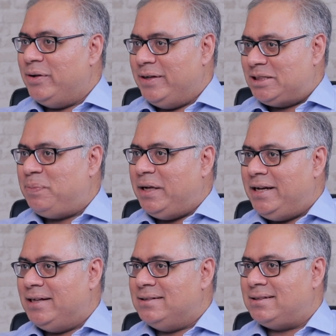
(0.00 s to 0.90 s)
to
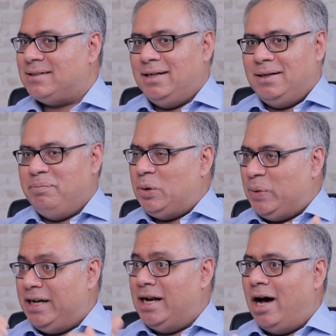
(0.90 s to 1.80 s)
experience
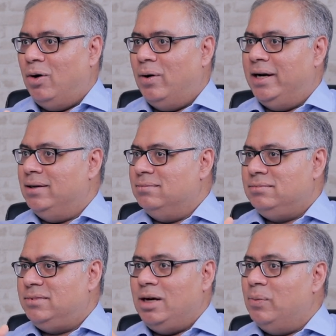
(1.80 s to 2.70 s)
between now and
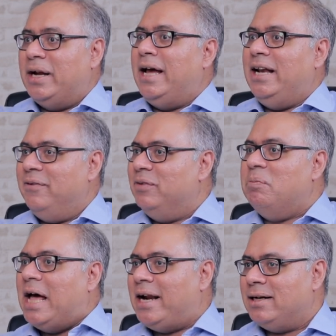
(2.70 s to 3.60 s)
till when I leave the
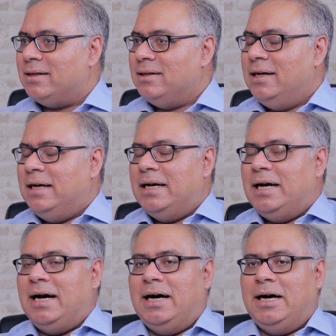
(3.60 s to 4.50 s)
planet?
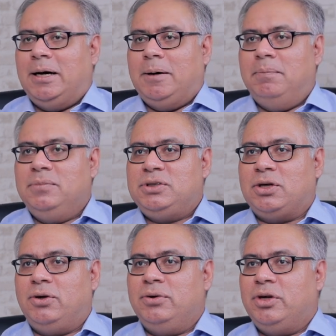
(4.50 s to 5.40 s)
So,
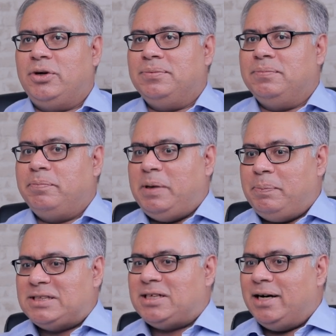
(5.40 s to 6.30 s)
you know,
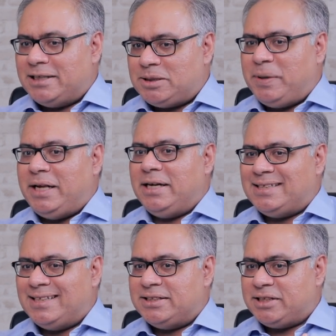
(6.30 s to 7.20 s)
people start
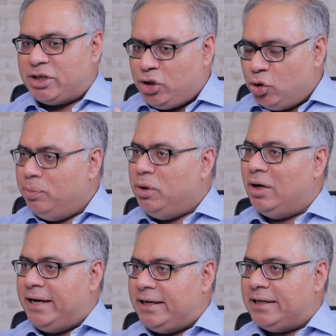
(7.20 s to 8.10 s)
experiencing this
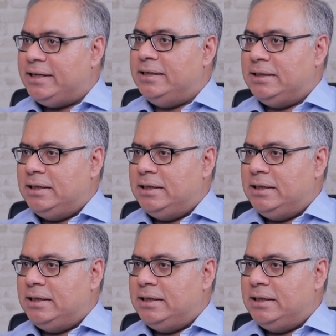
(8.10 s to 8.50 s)
accumulated